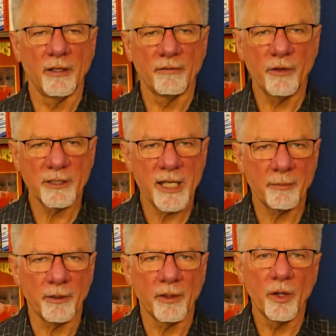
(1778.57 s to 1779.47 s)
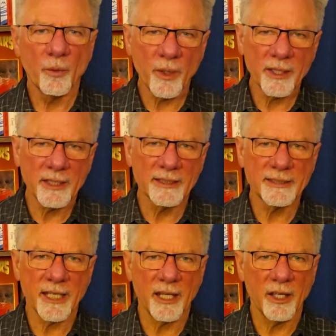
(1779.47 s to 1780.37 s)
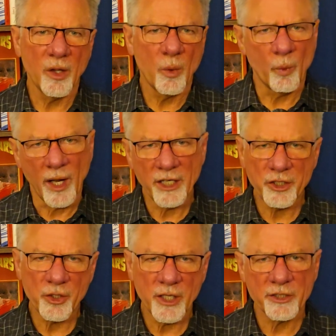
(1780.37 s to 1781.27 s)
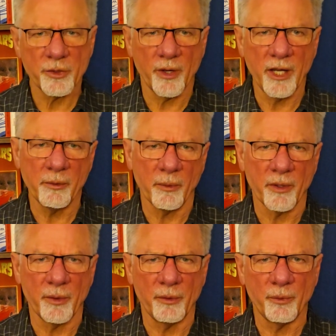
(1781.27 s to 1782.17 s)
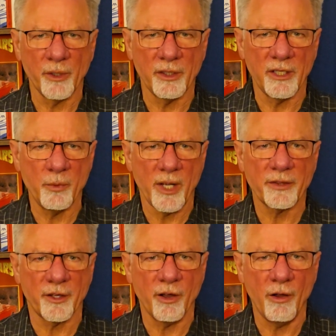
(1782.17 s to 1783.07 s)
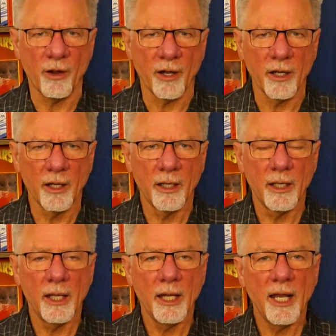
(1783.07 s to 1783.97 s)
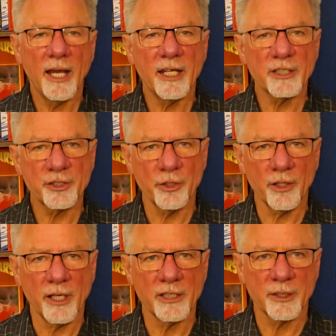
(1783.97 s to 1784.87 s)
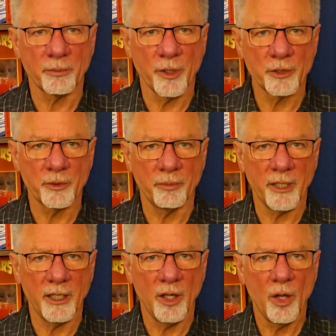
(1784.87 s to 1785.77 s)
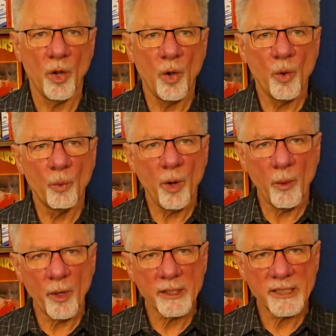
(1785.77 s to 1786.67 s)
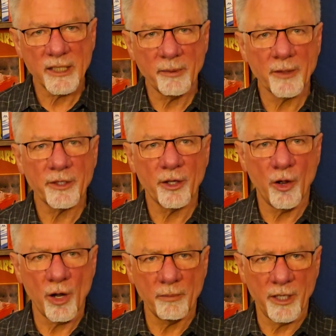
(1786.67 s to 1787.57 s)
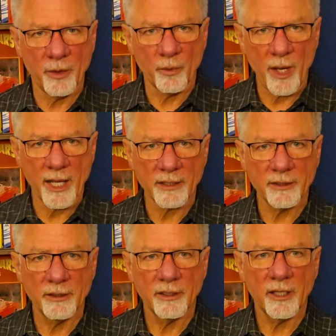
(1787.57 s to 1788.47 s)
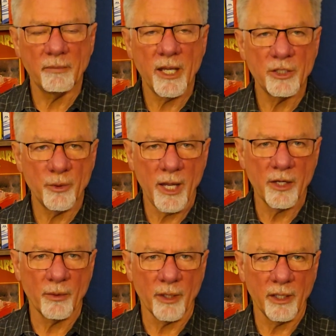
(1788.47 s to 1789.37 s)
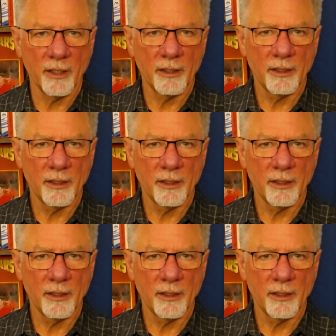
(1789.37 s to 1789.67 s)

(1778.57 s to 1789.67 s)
For example, rather than say, "Why did you get so angry when he wrecked the car?" an externalized approach would be, "What was it about the car being wrecked that made you angry?"